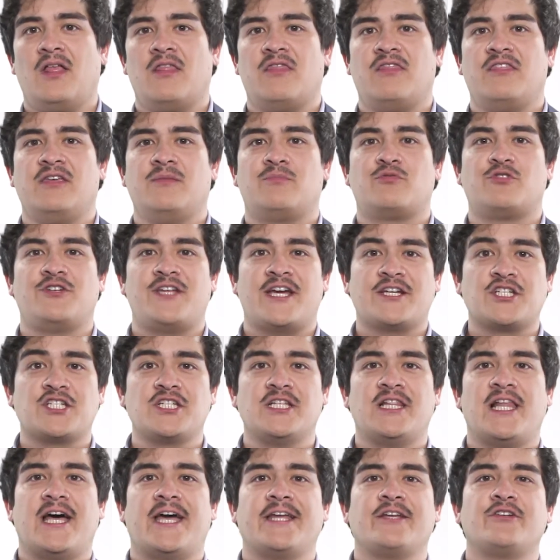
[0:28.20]
The
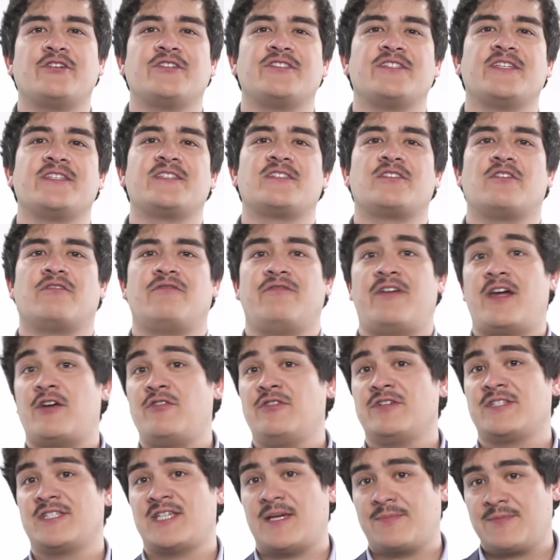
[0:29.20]
production line consists of
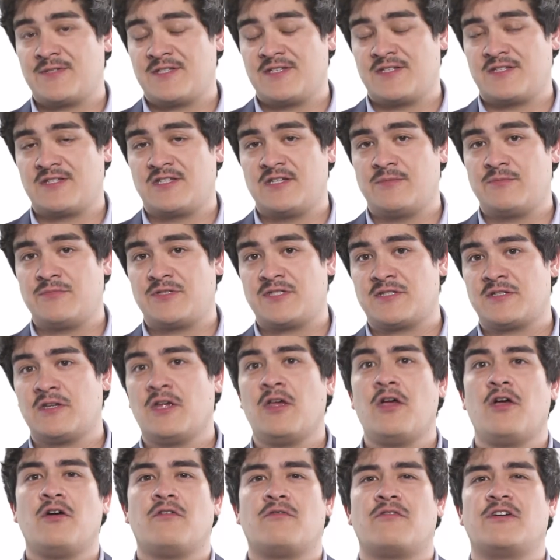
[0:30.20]
various subsystems,
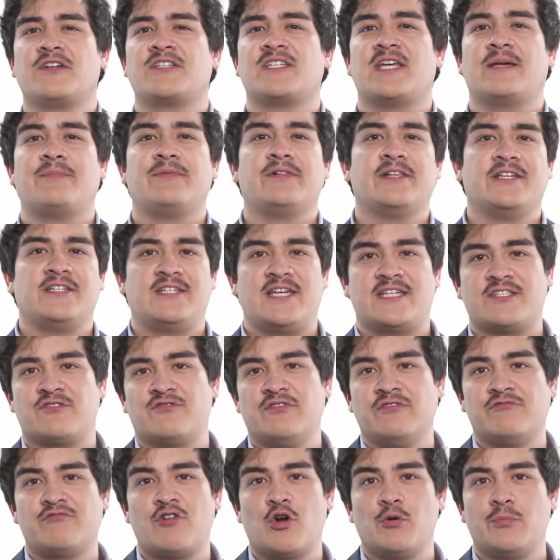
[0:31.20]
for example
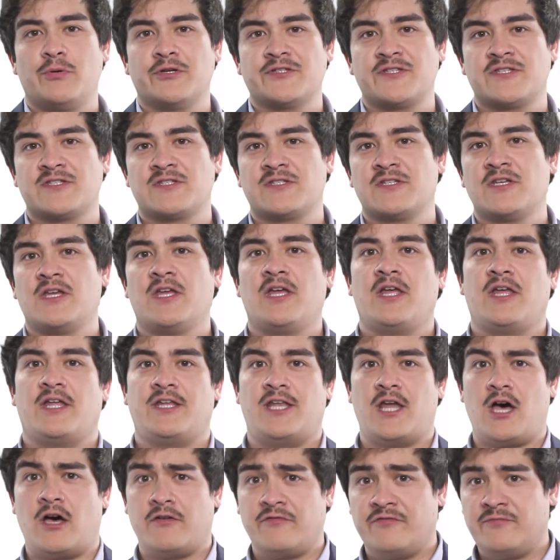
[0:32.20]
industrial robots, an
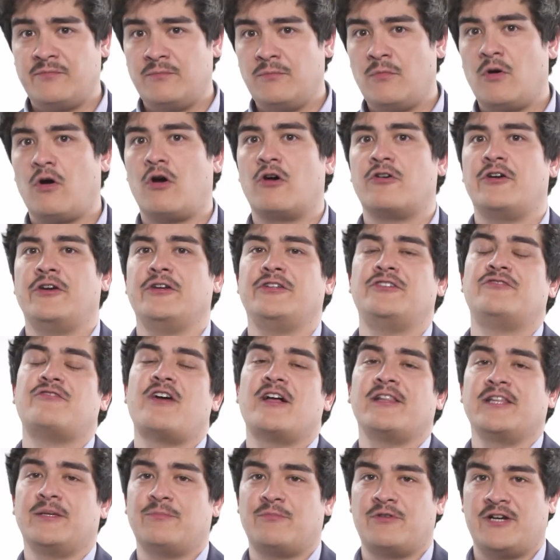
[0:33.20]
oven or a
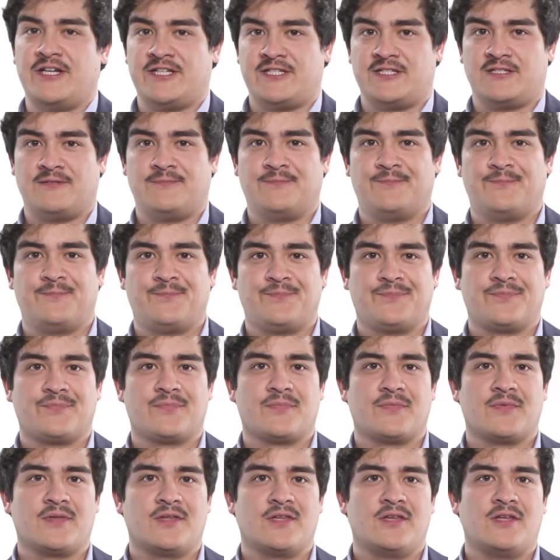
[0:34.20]
hydraulic press.
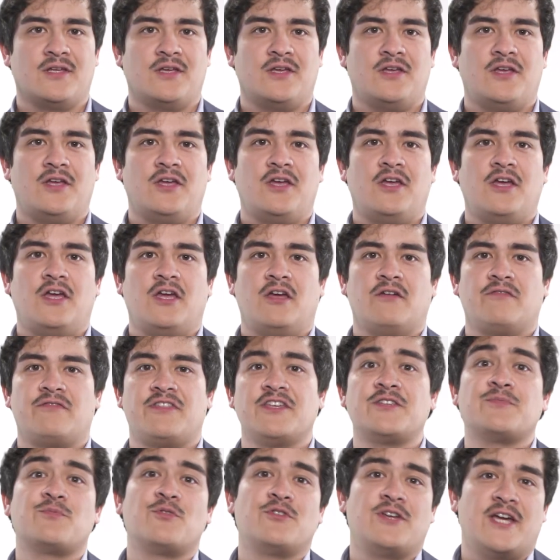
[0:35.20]
If
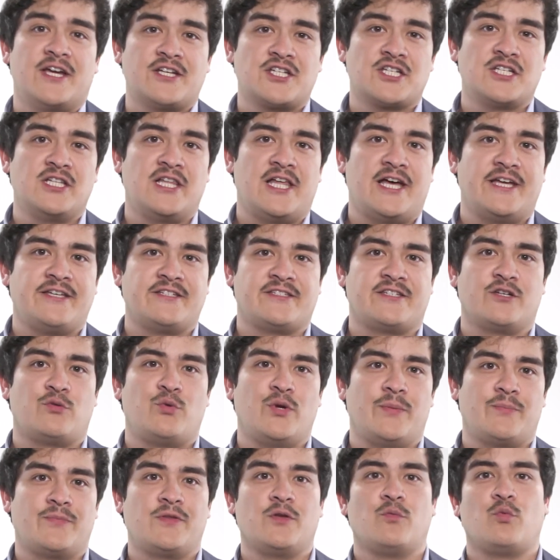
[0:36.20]
this production line is
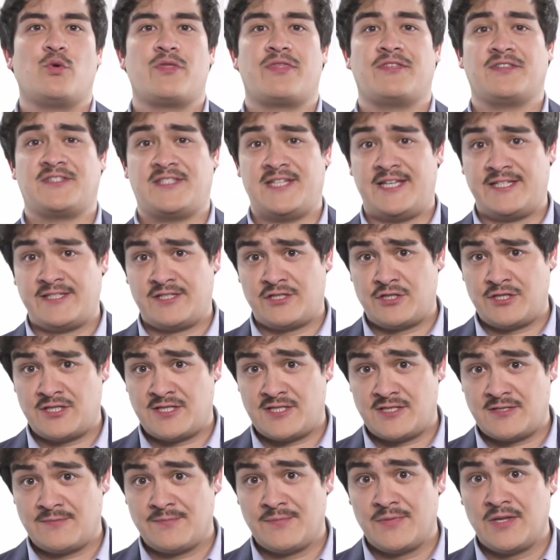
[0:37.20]
equipped with
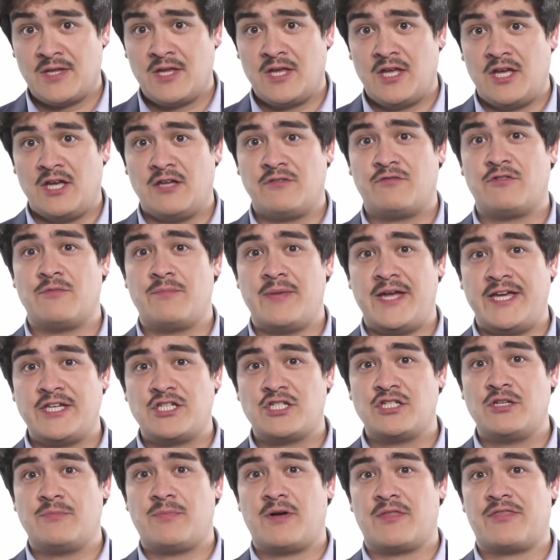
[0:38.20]
sensors,
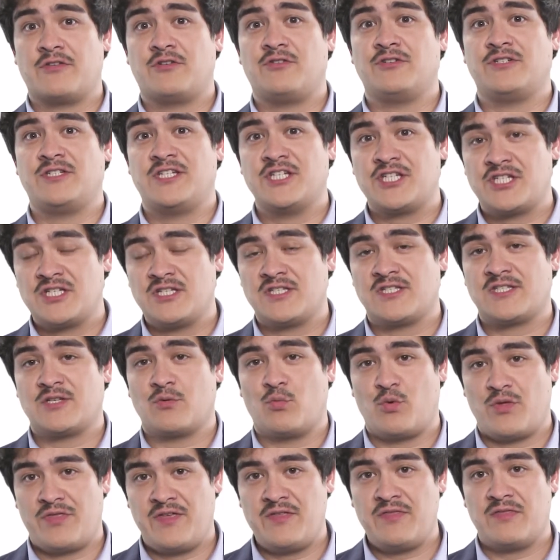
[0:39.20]
information about the conditions
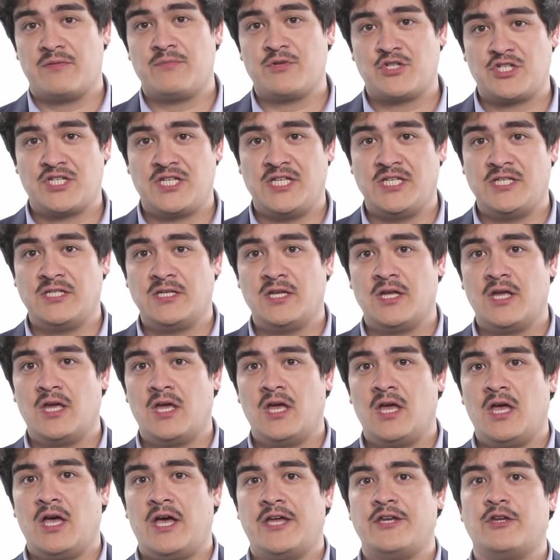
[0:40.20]
within the machine
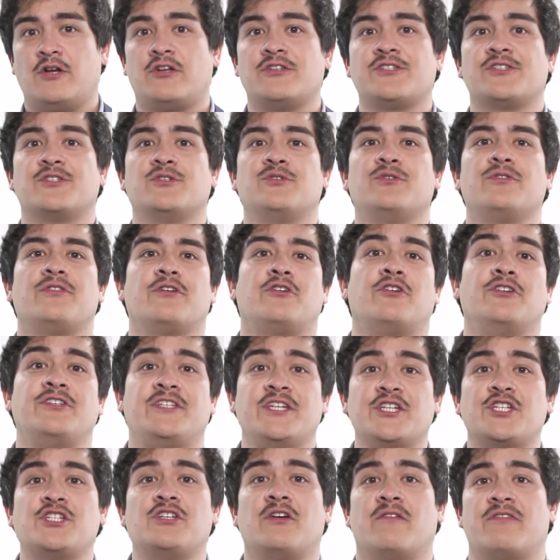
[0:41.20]
and also the
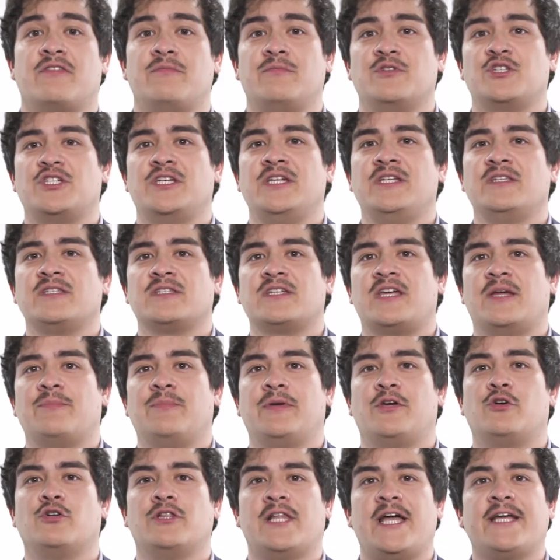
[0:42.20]
condition of the machines can be
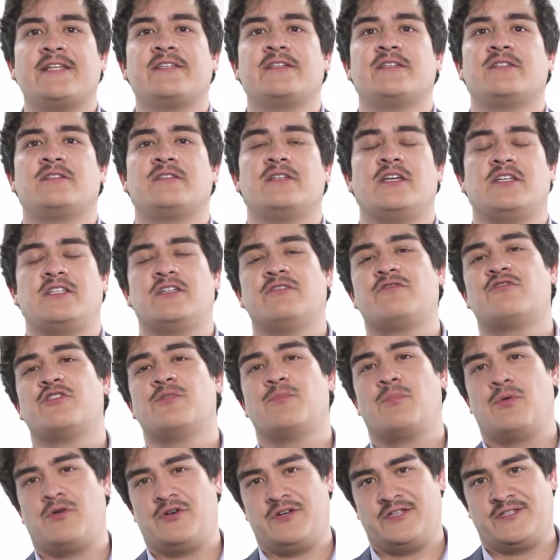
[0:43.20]
collected at different
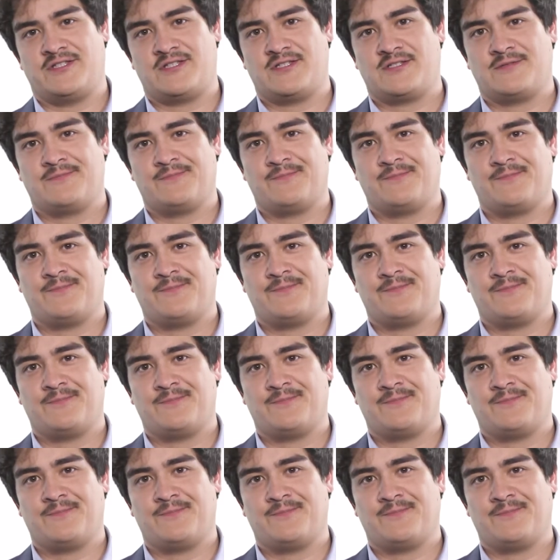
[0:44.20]
points.